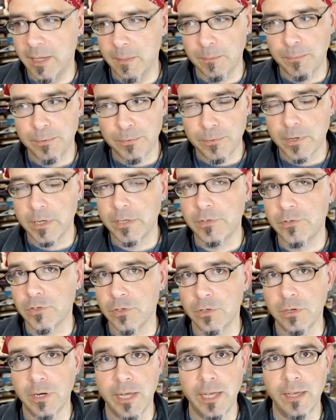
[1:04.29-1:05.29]
am pretty
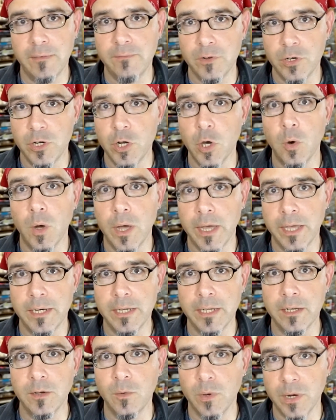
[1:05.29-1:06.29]
sure I have no
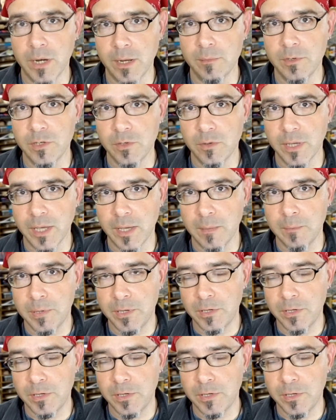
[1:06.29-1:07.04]
idea what I'm doing on